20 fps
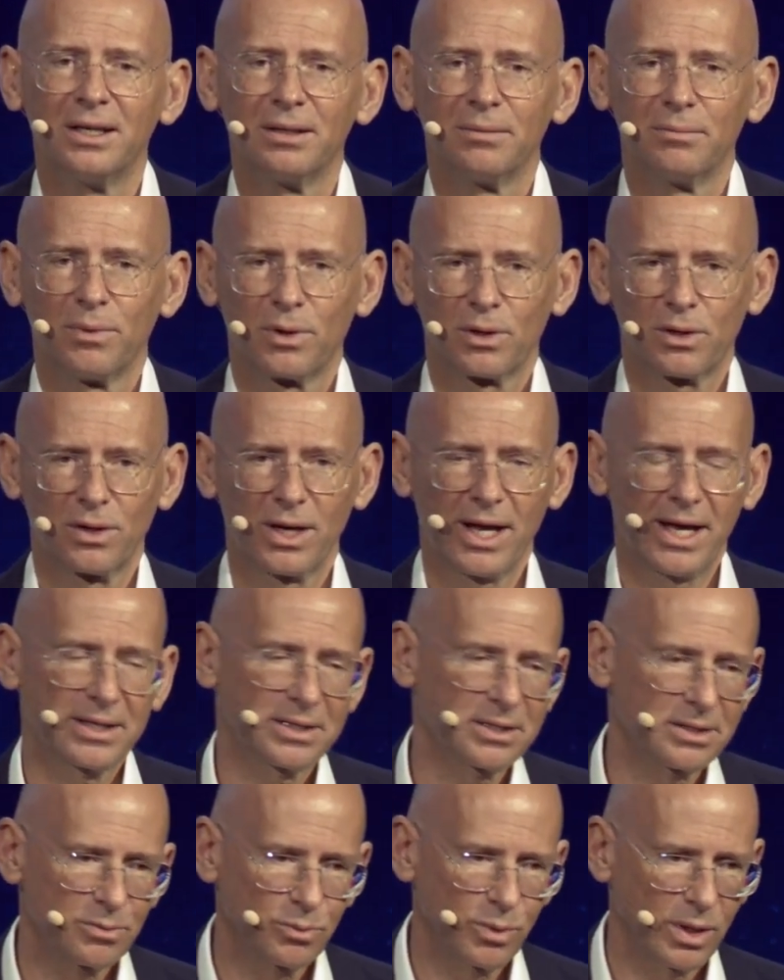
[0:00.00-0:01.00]
More or
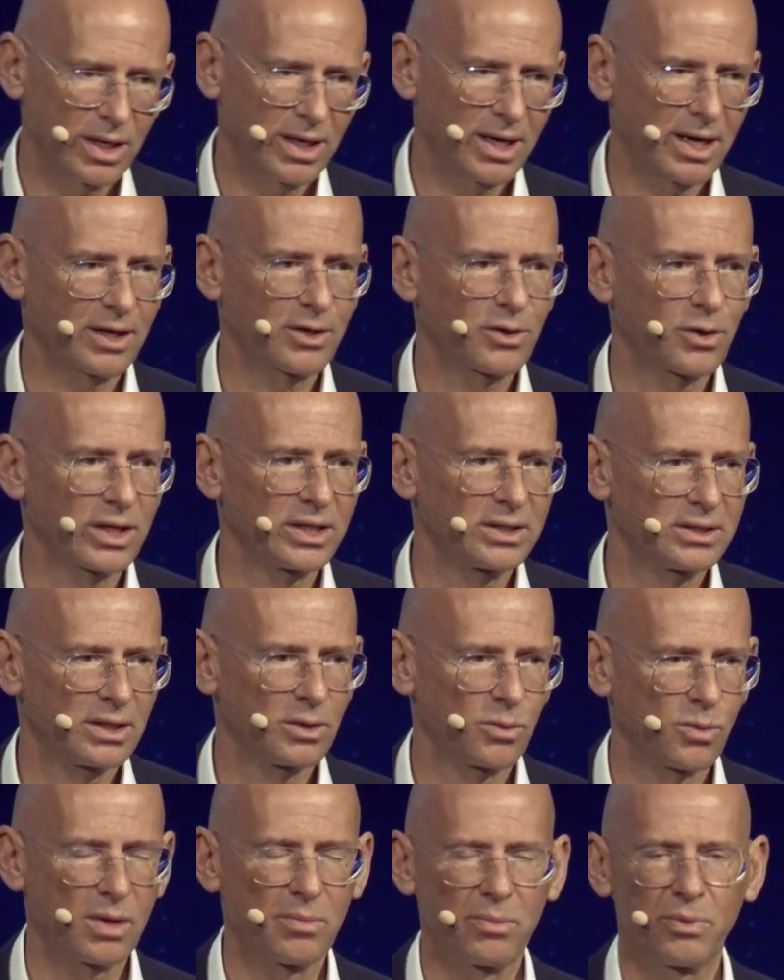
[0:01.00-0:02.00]
less, we're calculating
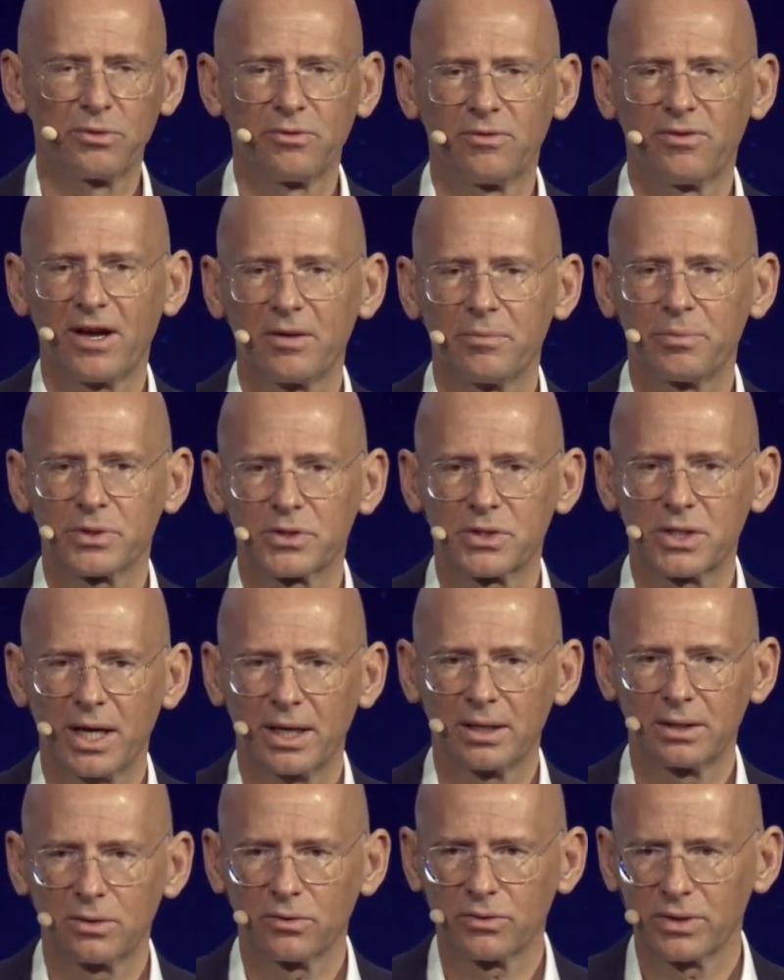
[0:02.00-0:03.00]

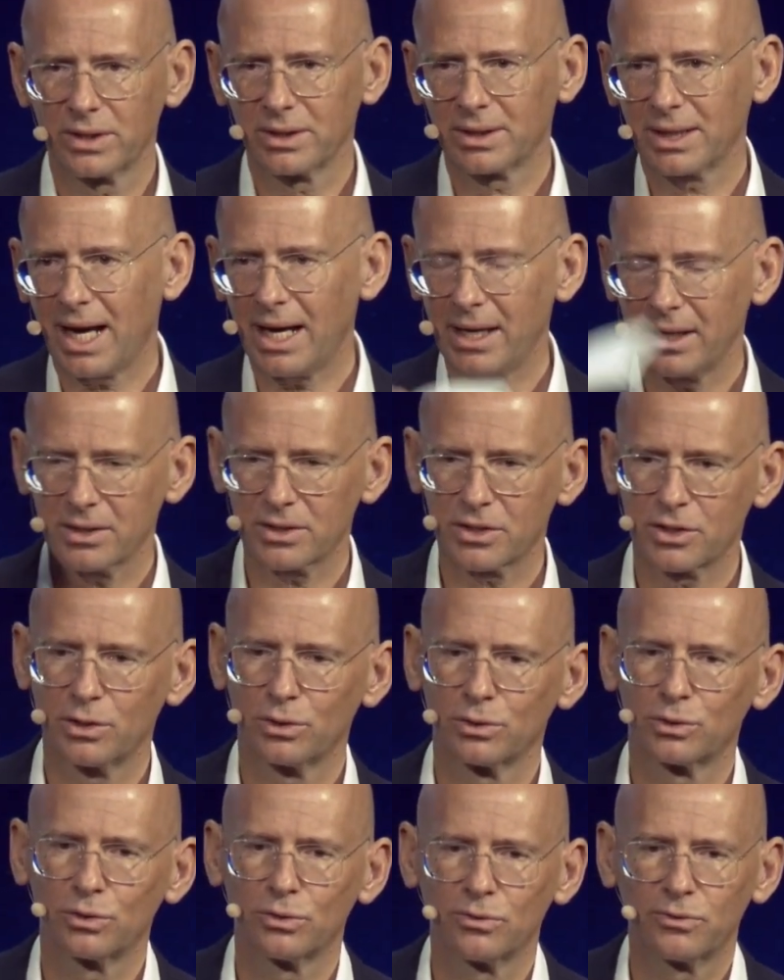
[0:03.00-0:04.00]
1.5% of the entire
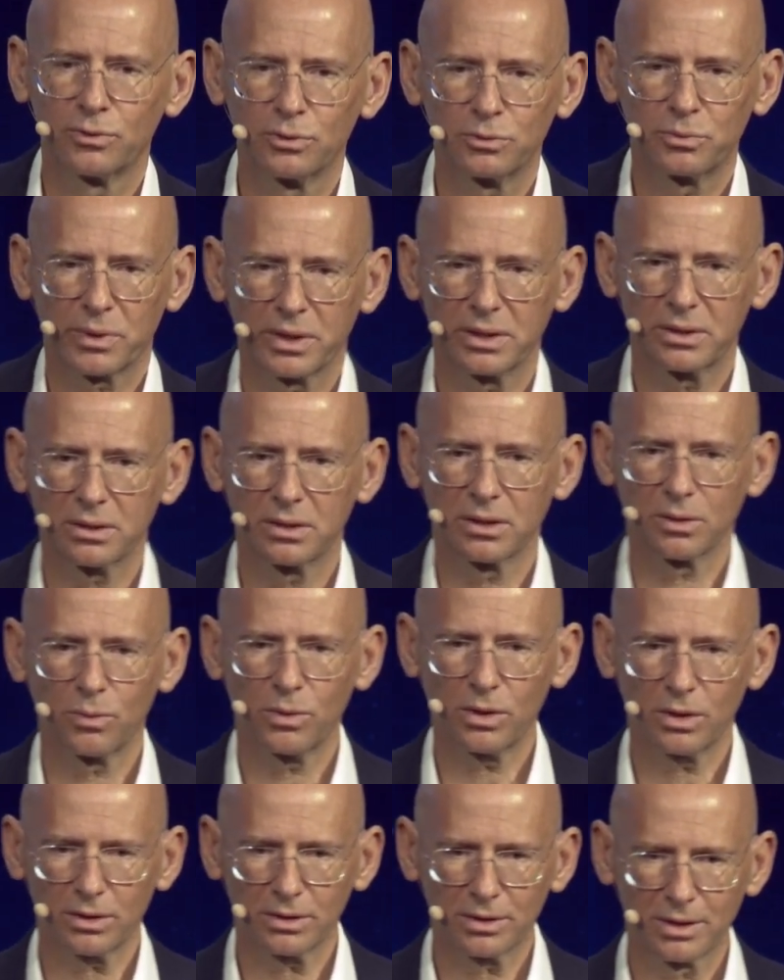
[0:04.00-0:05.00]
CO2 footprint in the
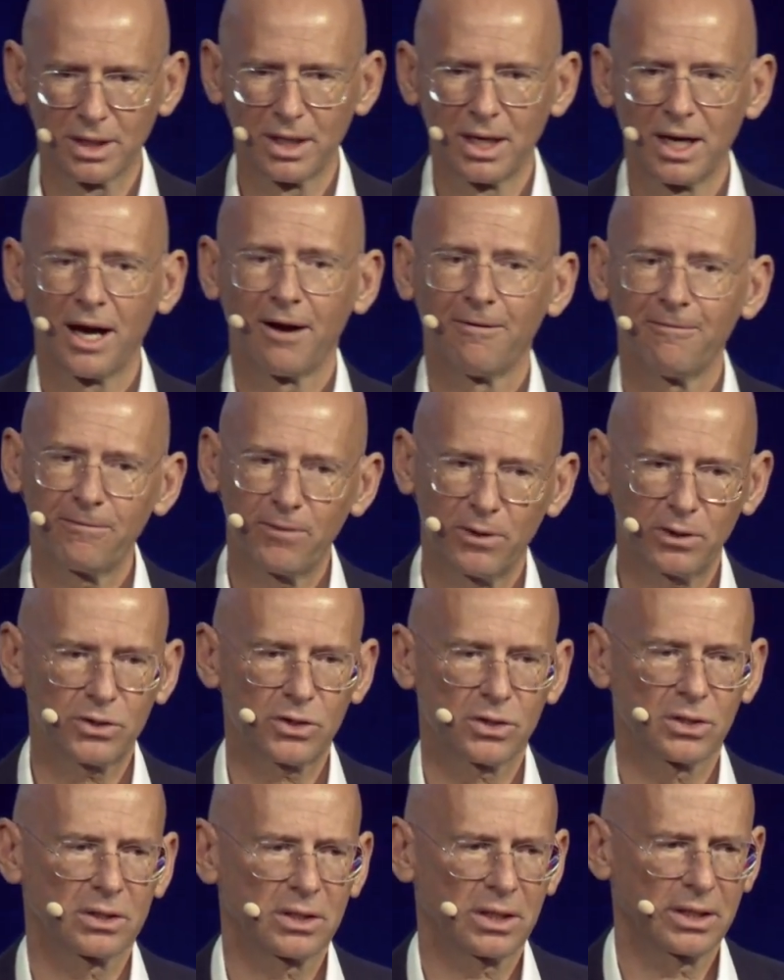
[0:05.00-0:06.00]
world,
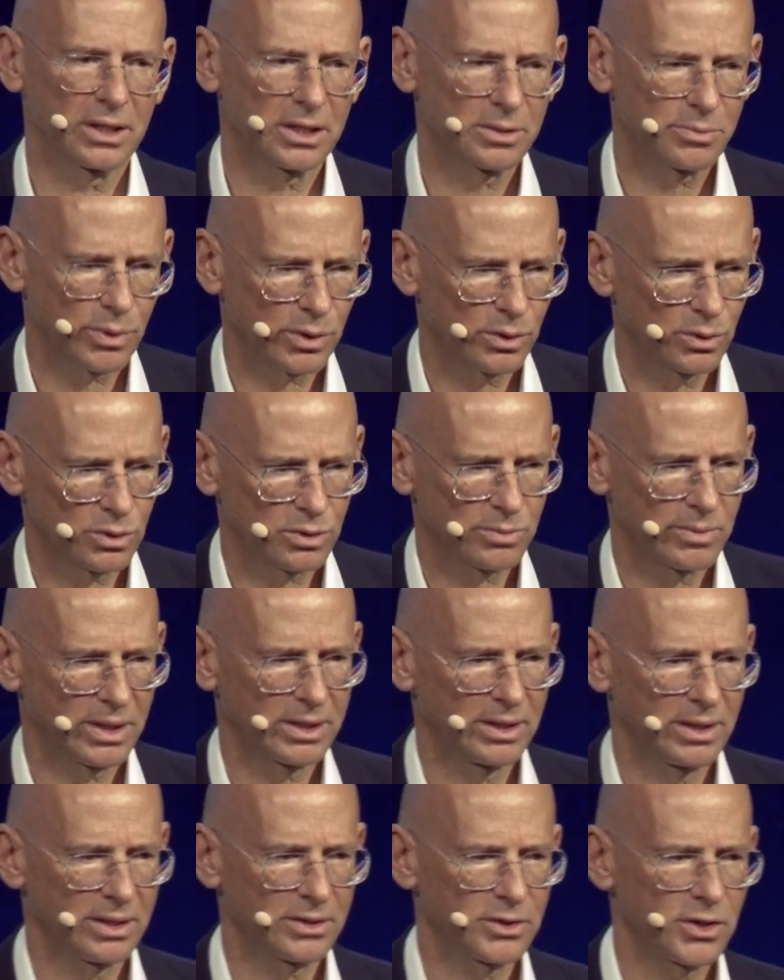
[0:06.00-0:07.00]
unfortunately, is produced by
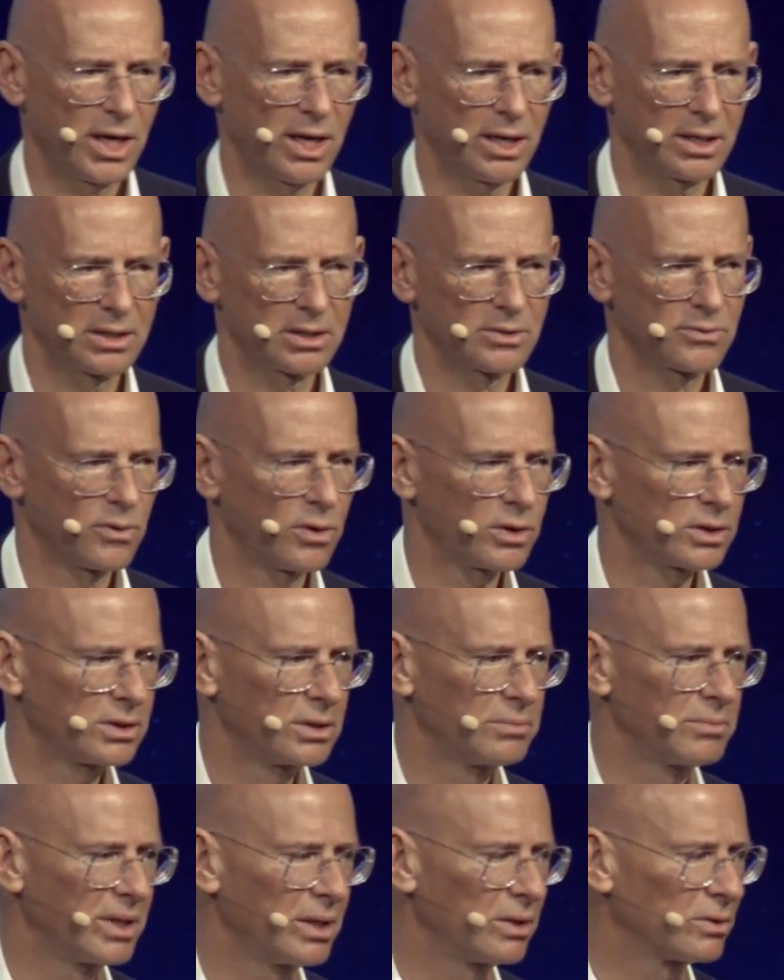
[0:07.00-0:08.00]
DHL. It's 40
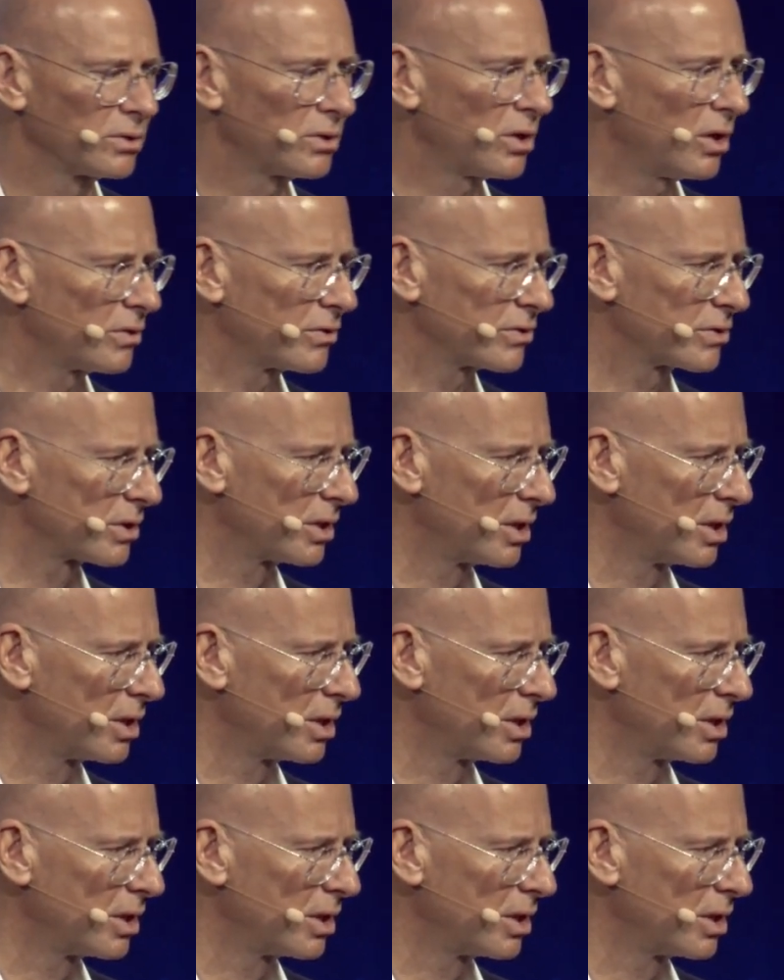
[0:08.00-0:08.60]
million tons.